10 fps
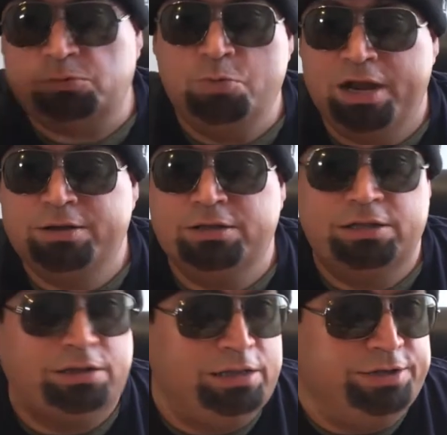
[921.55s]
We had a good
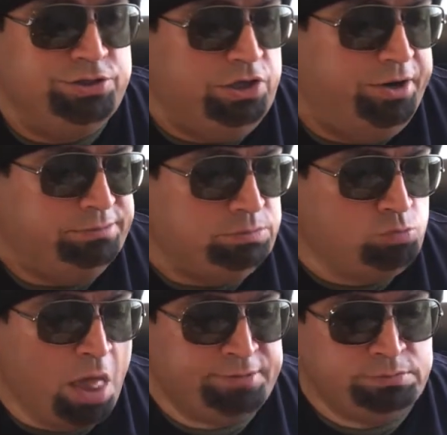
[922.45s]
little lunch here.
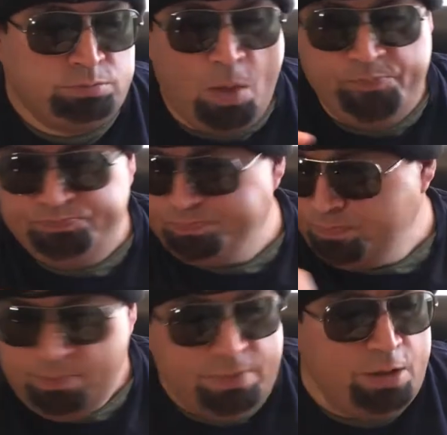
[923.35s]

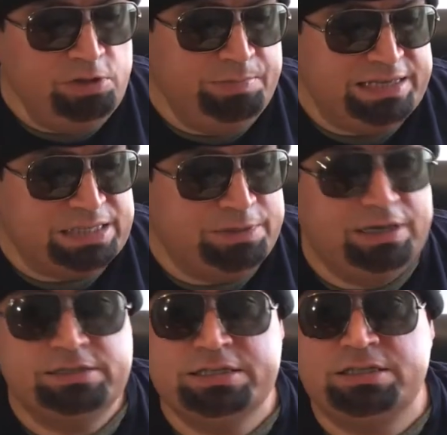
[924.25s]
We'll make some of
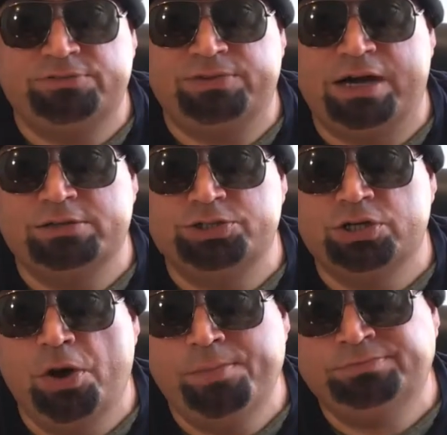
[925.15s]
the other stuff on the
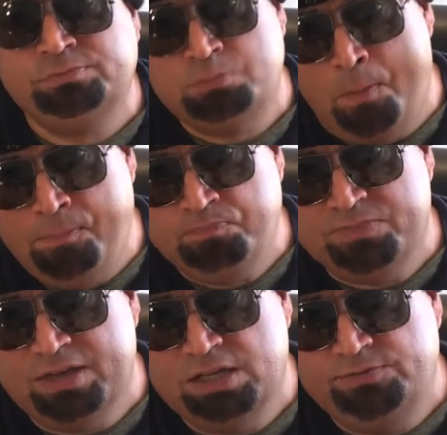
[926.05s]
show.
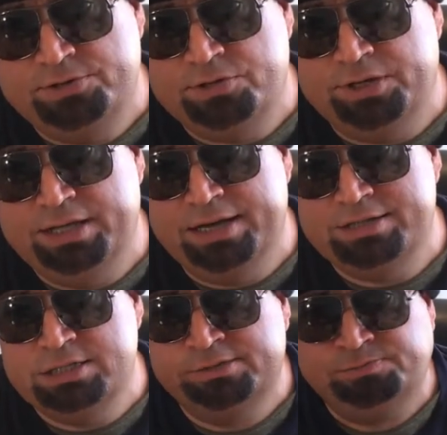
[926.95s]
Thank you for joining
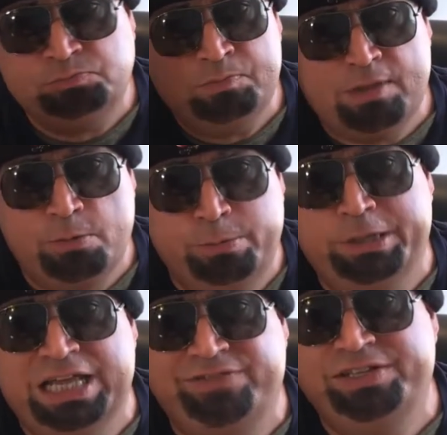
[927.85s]
us. We
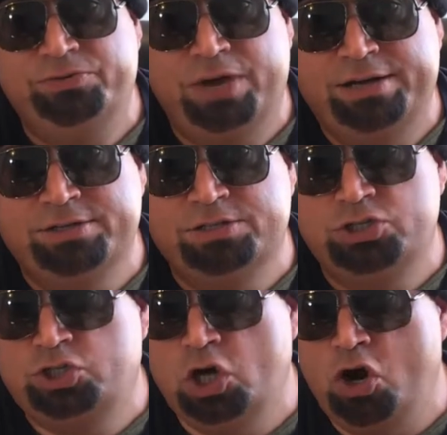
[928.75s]
didn't have any writers
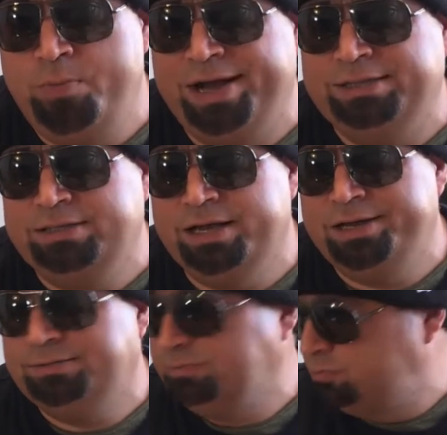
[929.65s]
this show, but
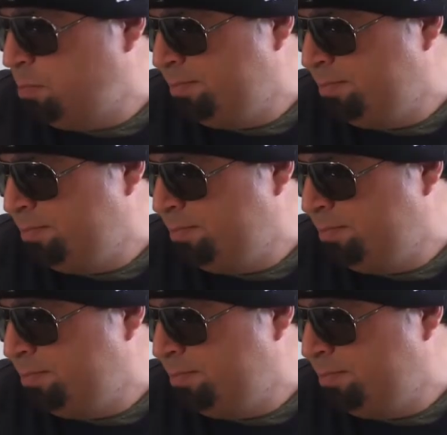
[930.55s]
um,